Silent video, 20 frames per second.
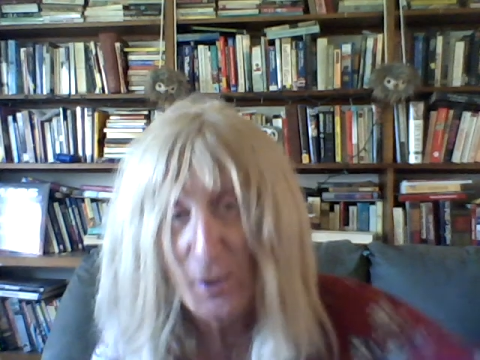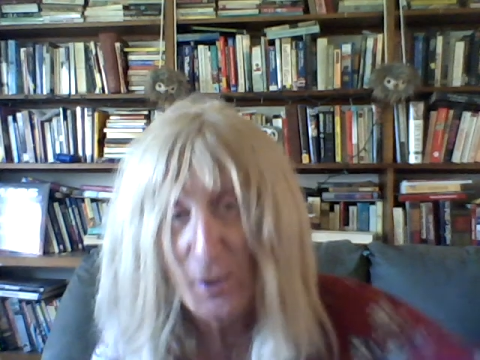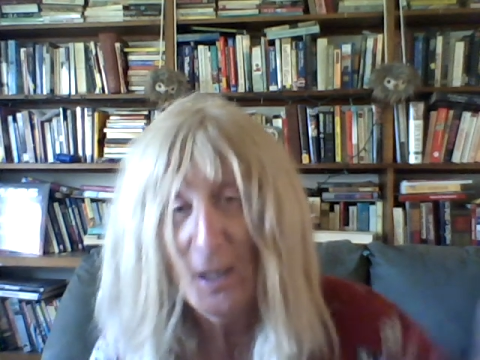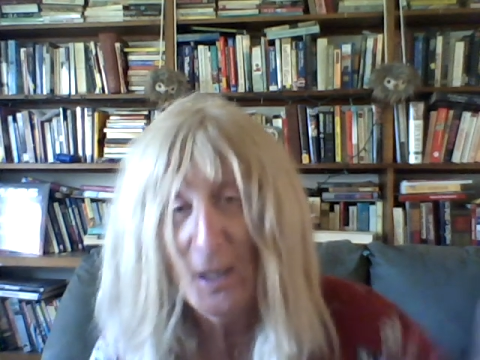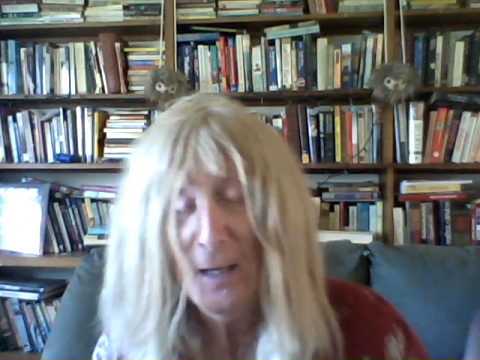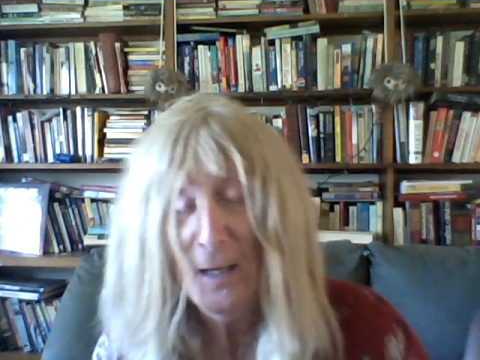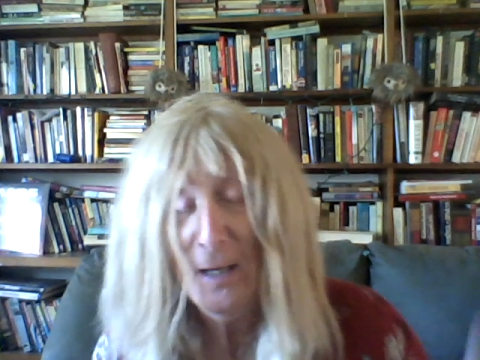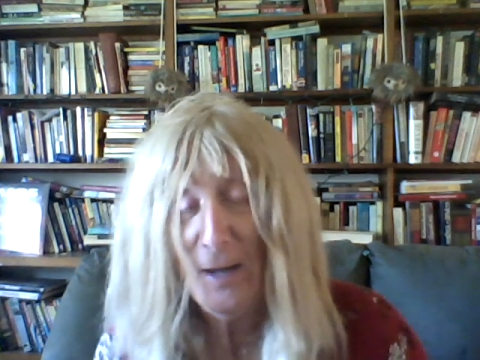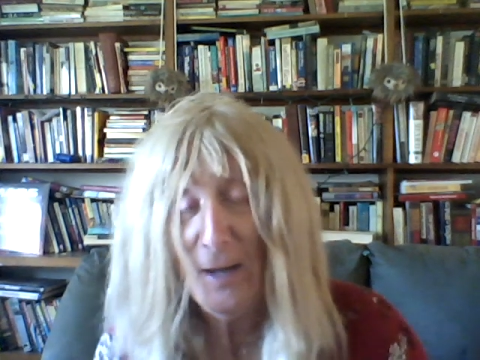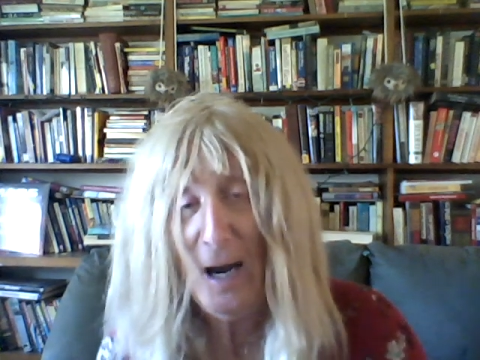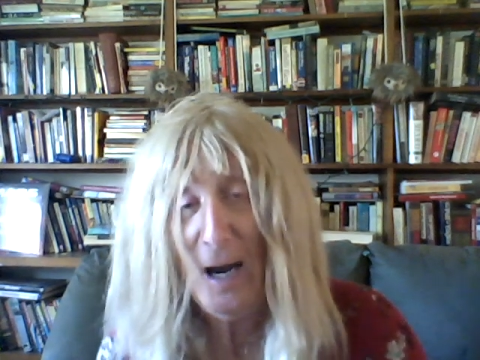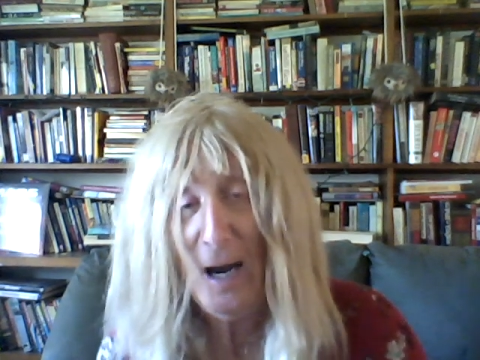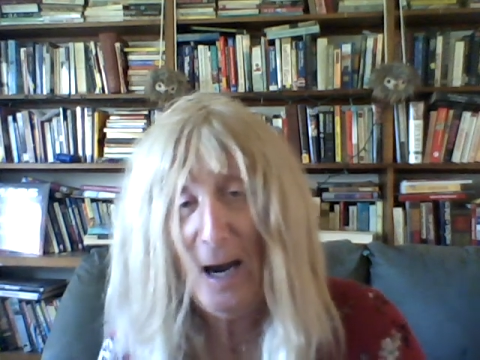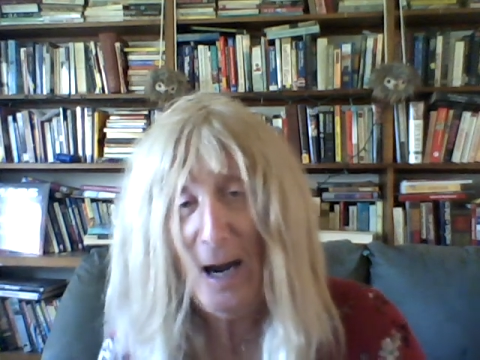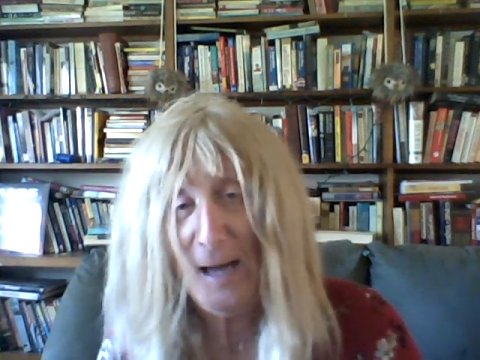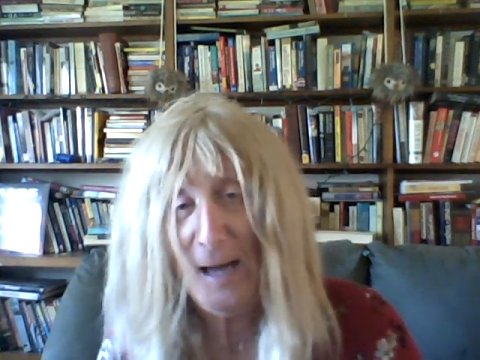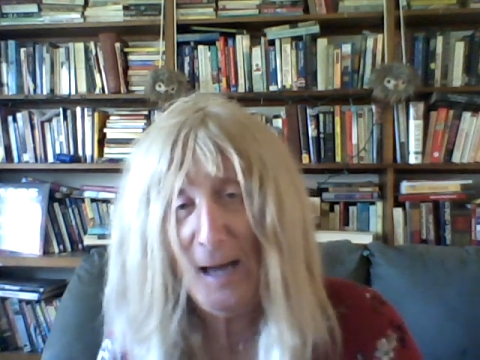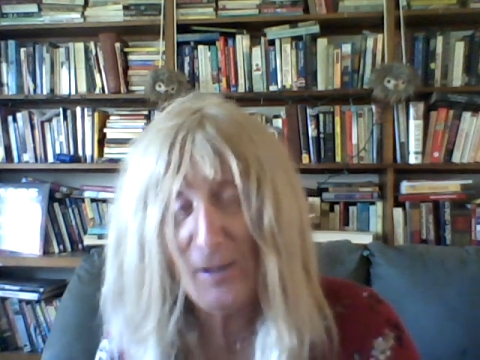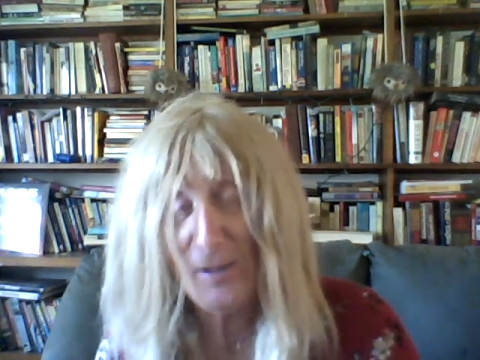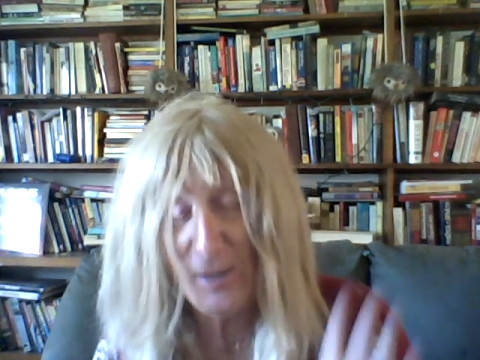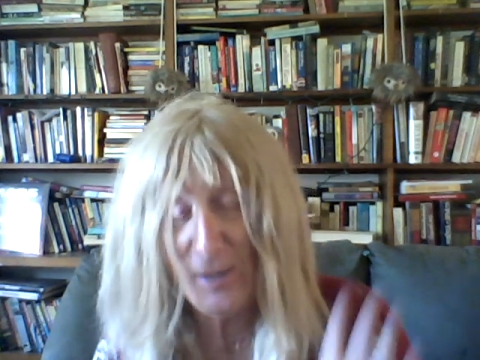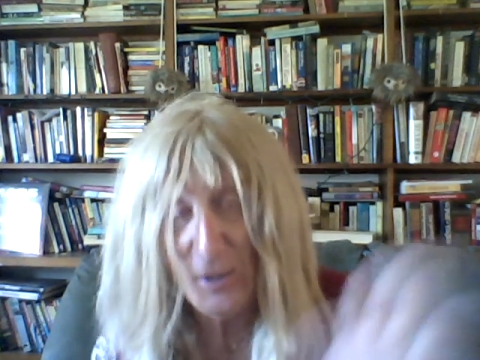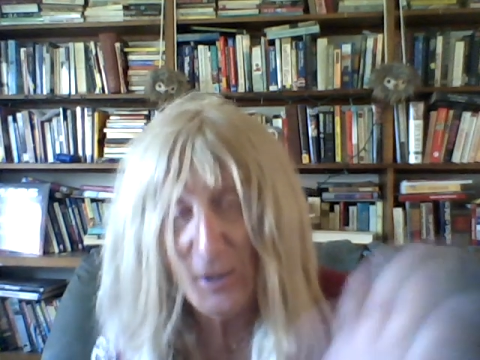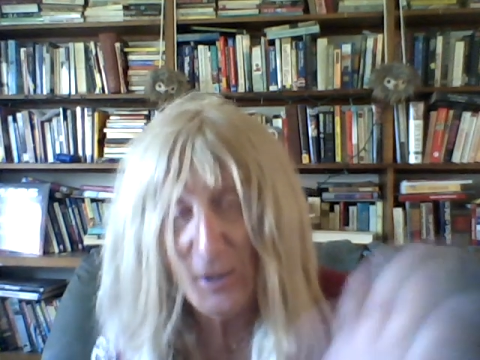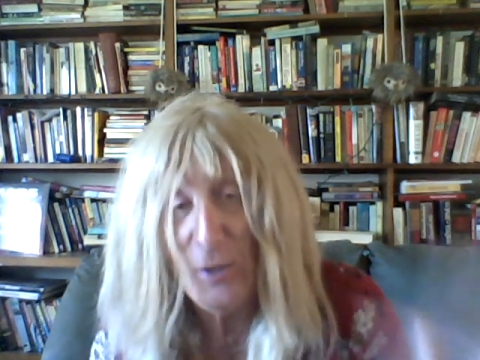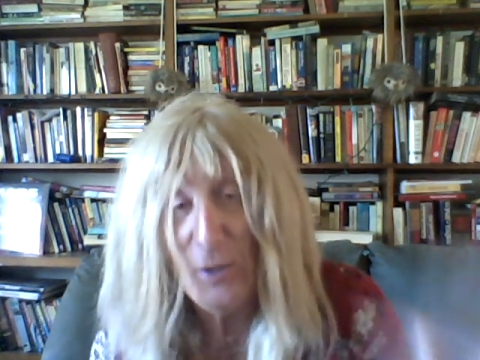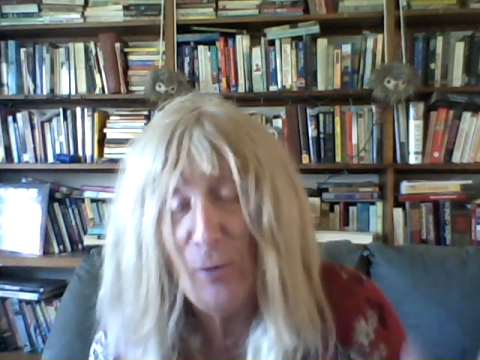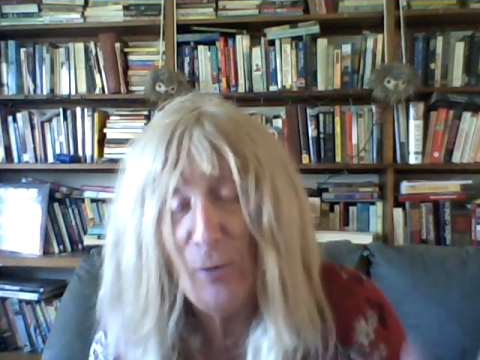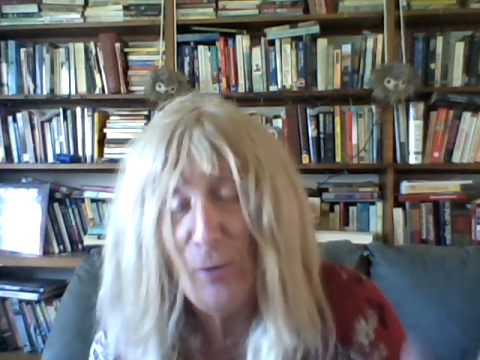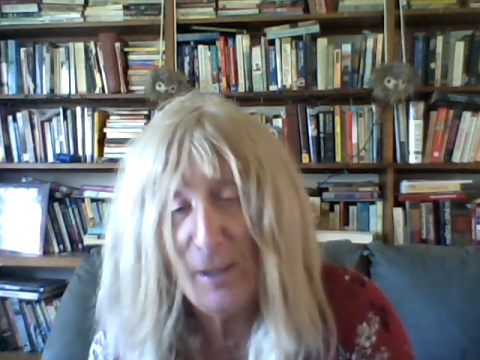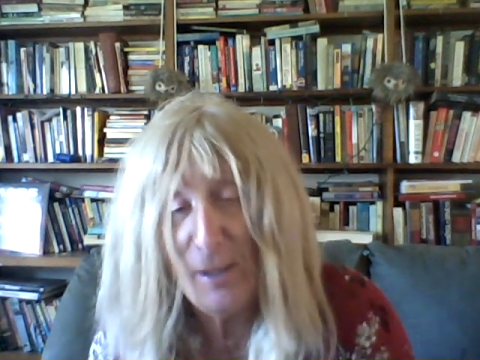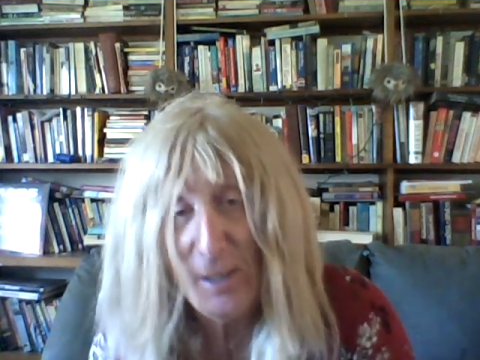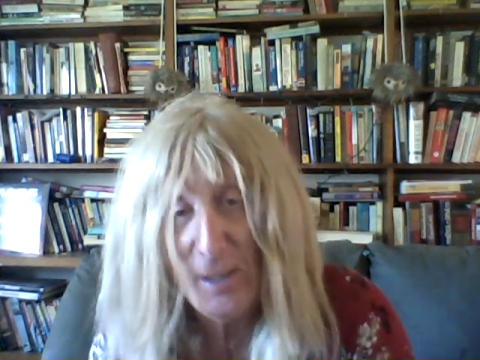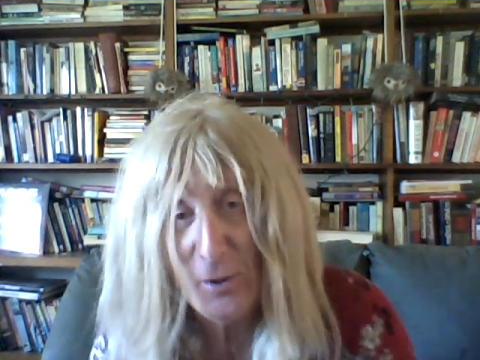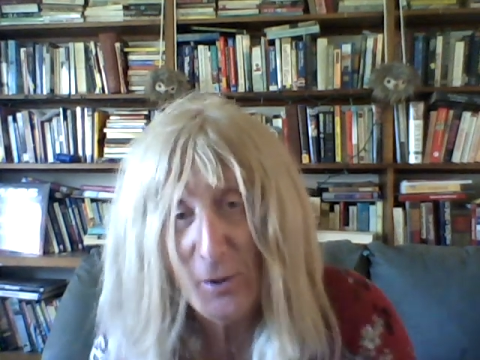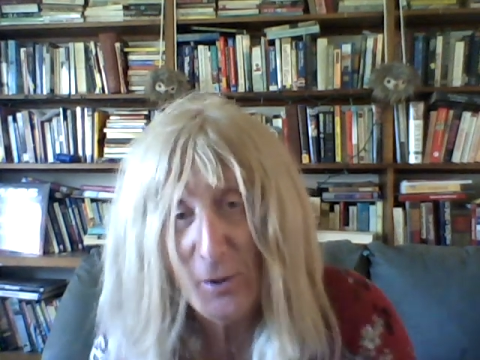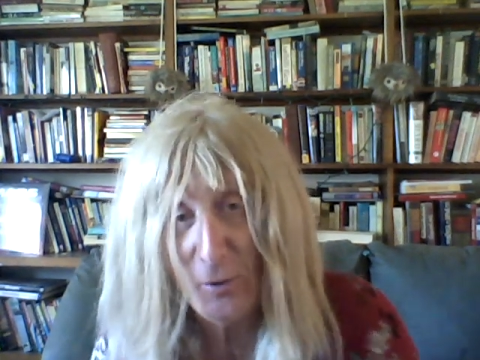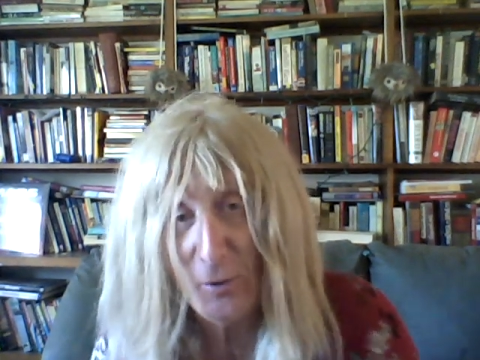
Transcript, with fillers: the highest in U.S. history.